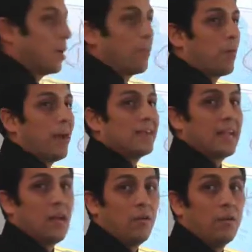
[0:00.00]
that are brought
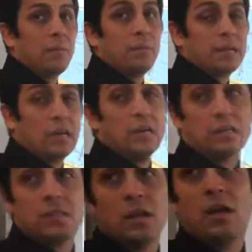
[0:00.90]
down
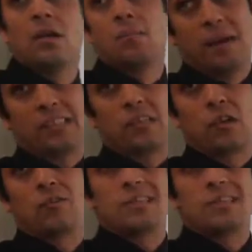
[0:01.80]
because Mexico